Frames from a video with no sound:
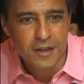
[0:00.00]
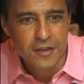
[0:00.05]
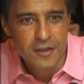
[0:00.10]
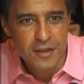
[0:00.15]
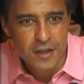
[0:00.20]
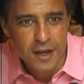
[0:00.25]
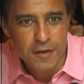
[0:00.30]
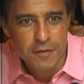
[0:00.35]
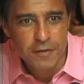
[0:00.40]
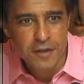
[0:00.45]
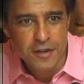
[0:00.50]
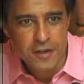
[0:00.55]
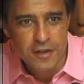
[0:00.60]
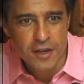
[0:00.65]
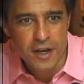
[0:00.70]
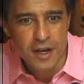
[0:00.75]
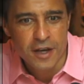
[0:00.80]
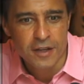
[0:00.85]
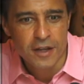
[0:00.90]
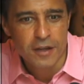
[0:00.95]
safely
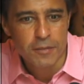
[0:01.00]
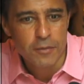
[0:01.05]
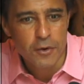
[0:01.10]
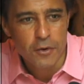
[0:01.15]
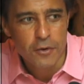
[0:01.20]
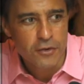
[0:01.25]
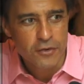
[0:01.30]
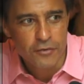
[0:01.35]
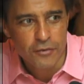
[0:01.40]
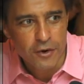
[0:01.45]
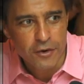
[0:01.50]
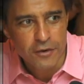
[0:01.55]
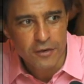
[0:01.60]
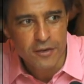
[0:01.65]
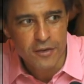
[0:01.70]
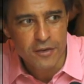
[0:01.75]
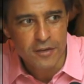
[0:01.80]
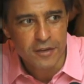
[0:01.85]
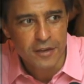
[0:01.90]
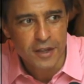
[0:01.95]
say that most
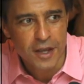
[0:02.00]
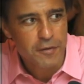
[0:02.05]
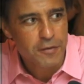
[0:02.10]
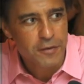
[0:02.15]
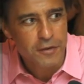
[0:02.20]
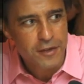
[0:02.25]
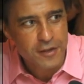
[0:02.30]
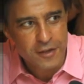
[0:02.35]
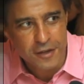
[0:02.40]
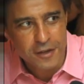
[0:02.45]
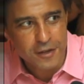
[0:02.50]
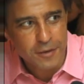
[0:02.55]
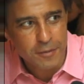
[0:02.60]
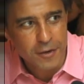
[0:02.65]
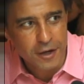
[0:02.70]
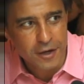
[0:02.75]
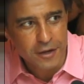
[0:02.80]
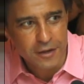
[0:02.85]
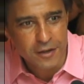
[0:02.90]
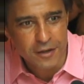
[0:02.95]
drugs never see the
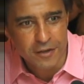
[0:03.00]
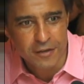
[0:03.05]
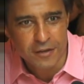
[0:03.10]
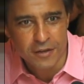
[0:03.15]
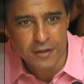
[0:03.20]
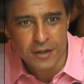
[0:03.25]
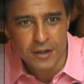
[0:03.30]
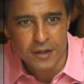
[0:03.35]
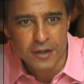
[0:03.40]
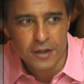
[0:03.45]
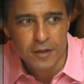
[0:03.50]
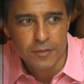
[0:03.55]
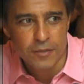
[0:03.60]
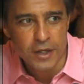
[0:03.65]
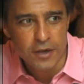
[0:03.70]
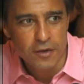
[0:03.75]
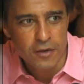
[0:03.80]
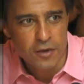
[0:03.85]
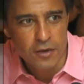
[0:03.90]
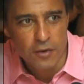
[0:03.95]
market
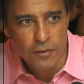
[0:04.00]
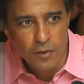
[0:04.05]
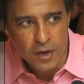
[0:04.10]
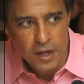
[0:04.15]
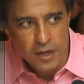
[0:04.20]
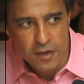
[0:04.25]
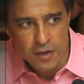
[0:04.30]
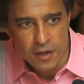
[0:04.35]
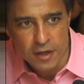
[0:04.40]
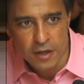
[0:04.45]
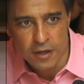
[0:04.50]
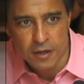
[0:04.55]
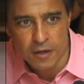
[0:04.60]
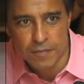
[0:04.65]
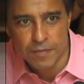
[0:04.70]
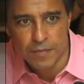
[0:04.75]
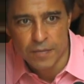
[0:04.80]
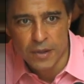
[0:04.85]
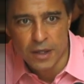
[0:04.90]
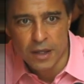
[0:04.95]
because the
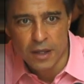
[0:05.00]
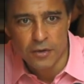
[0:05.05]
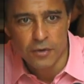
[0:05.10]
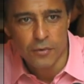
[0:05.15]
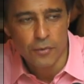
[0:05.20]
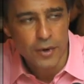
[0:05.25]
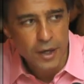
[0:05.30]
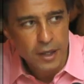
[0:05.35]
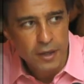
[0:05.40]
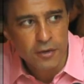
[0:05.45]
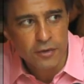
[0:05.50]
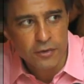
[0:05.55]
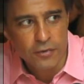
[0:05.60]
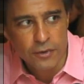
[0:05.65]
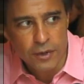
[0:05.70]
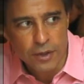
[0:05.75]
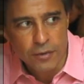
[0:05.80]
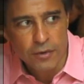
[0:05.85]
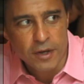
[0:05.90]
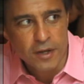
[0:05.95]

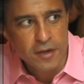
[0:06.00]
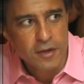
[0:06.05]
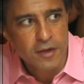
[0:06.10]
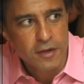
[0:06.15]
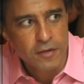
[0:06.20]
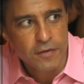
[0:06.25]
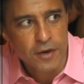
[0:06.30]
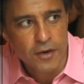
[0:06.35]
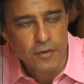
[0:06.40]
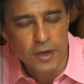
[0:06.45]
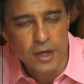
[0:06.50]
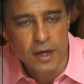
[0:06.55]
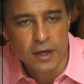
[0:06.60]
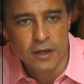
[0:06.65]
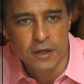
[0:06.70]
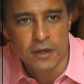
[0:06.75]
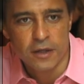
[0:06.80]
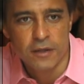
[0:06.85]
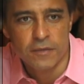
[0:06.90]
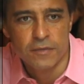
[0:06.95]
regulatory risk is very
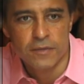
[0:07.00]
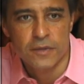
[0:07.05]
high.